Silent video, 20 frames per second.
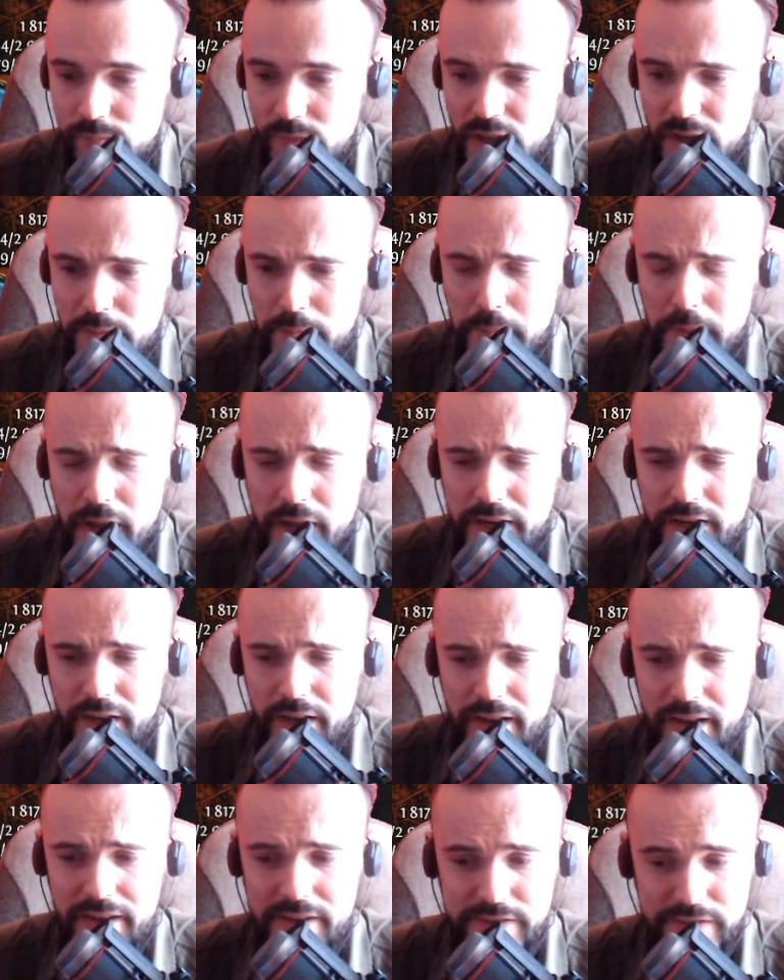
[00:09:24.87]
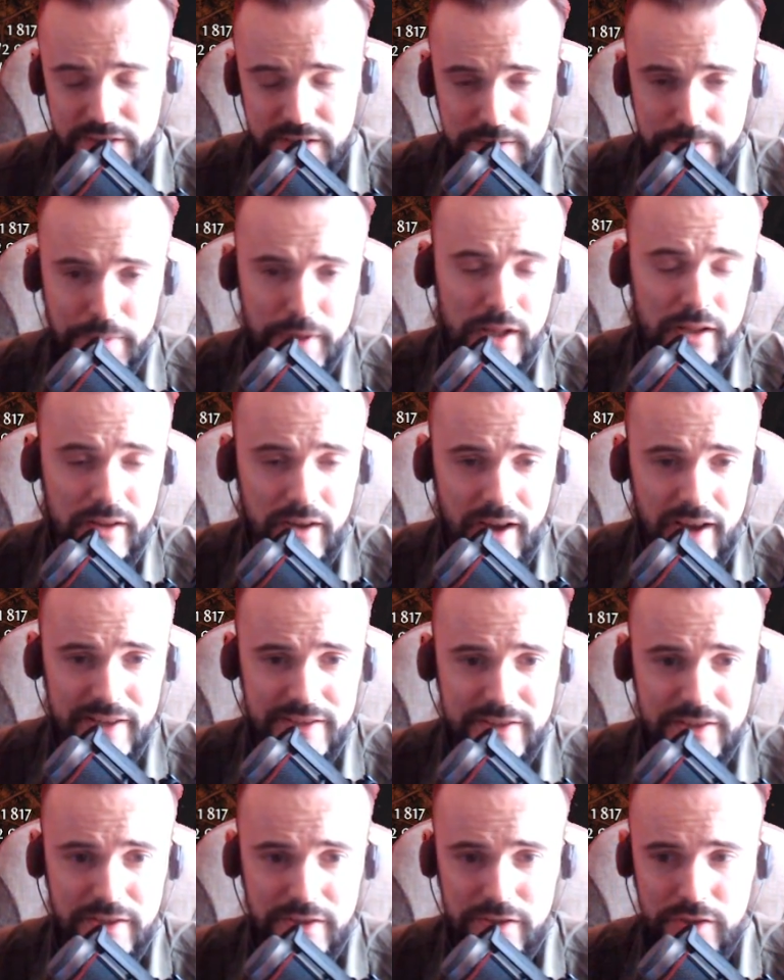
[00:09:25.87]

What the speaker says: mana as a spellcaster,